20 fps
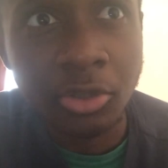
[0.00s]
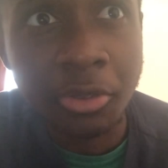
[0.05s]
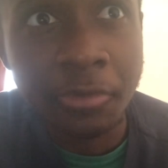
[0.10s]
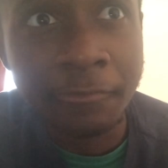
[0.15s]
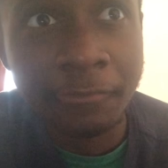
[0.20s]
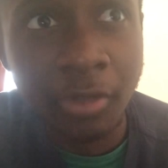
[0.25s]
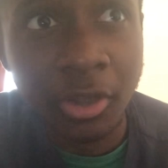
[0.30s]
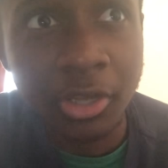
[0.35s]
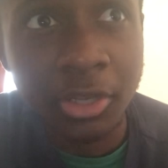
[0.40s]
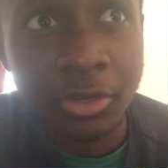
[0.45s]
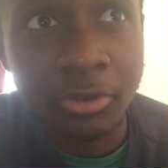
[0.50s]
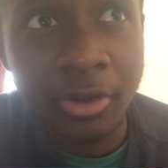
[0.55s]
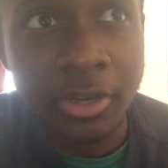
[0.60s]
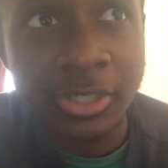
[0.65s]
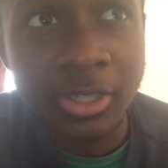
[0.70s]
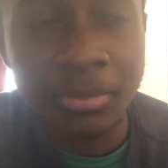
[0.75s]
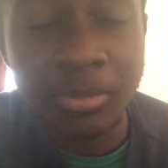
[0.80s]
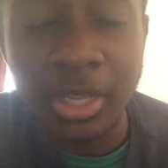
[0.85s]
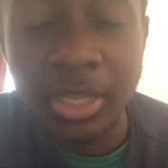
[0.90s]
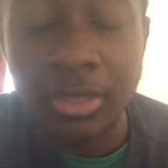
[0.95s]
are you fucking
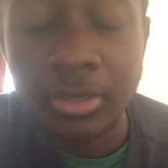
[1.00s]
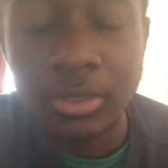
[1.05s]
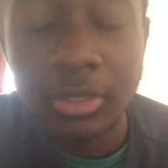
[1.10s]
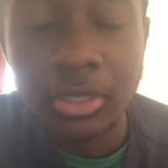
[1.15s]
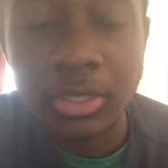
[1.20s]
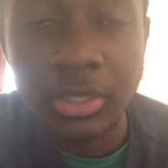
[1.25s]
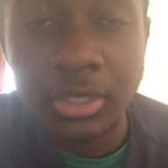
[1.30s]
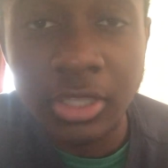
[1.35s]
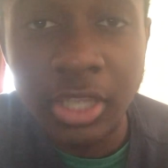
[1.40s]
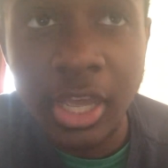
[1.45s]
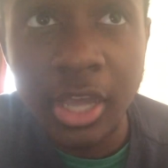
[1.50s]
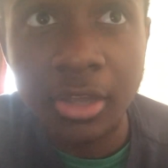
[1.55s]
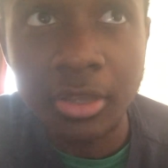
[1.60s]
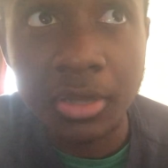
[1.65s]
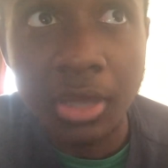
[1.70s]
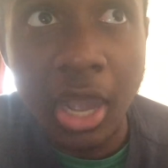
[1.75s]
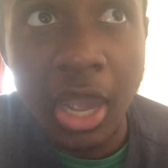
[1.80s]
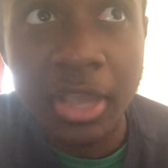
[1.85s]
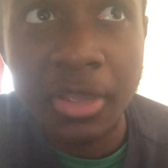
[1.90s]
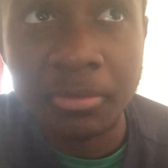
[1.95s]
crazy? I'm like, yeah,
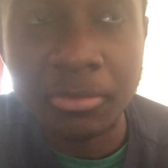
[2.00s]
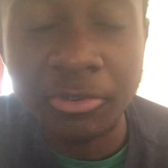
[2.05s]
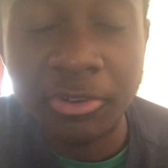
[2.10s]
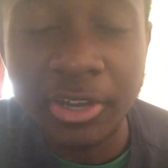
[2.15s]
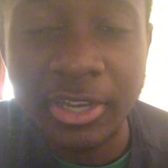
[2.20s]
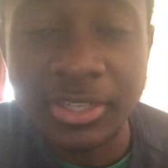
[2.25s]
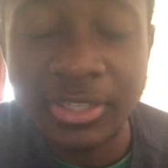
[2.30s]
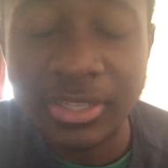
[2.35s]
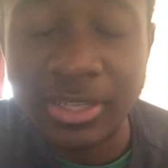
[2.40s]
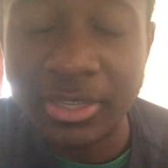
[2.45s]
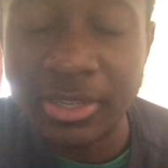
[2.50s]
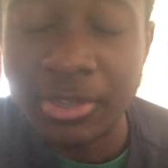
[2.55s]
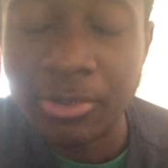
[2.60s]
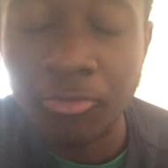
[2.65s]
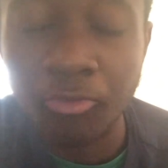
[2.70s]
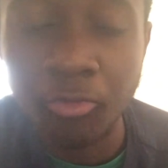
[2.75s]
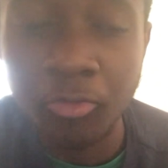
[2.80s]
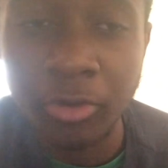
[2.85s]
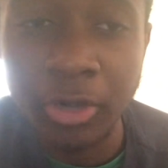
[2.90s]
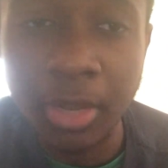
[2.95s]
I am crazy.
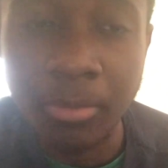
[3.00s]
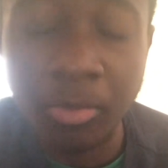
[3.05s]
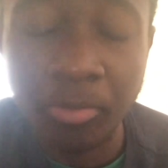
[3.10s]
When I'm